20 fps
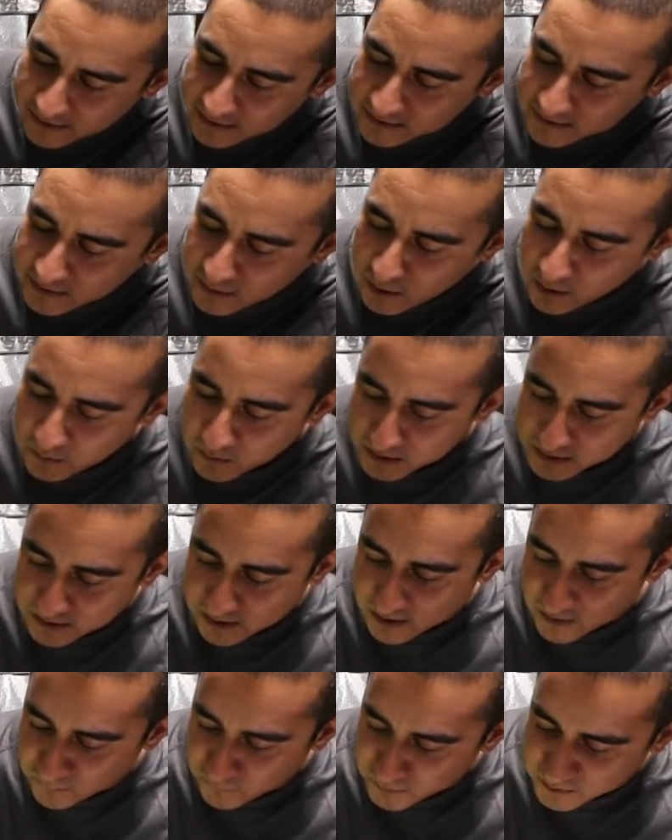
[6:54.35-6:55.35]
So I'm gonna
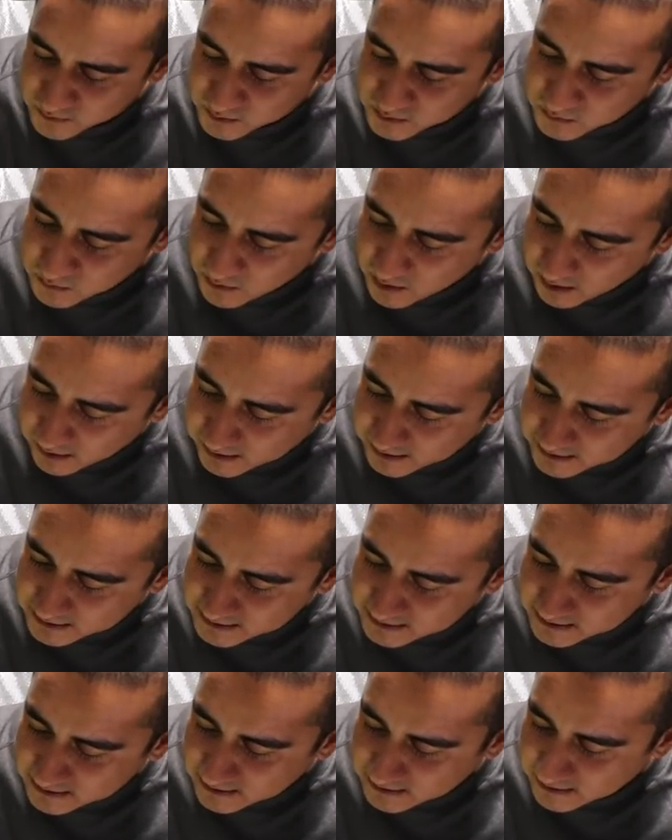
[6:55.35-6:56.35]
start off with
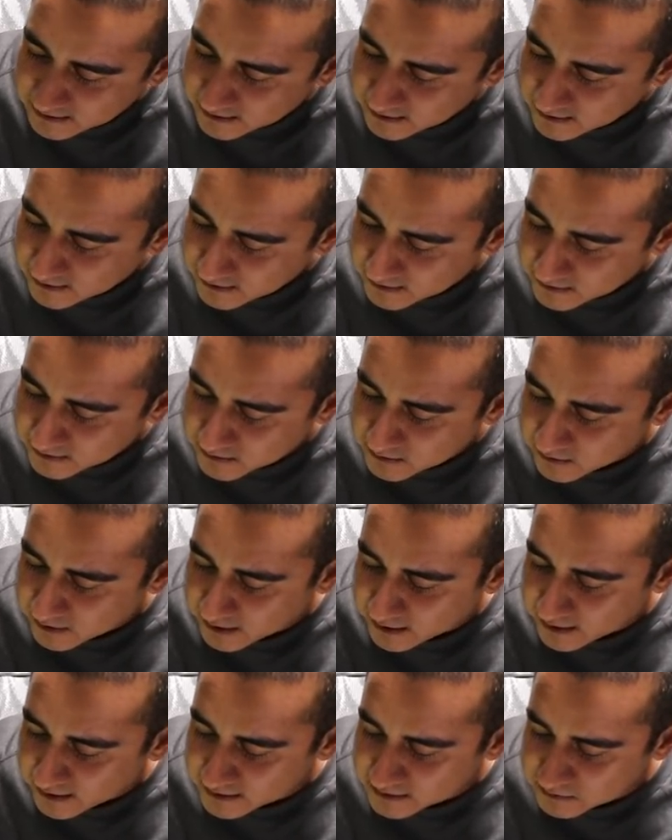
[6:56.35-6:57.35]
smallest to I
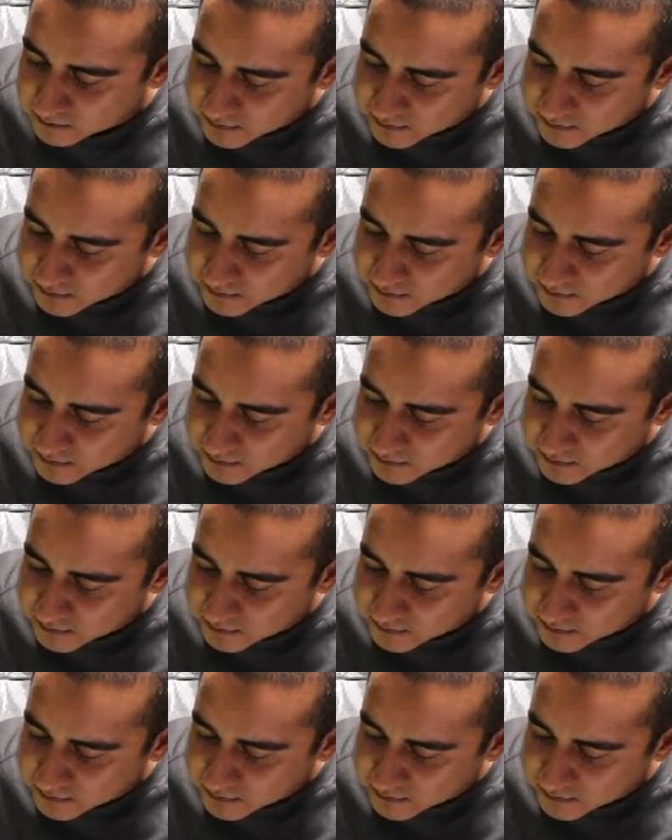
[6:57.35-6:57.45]
guess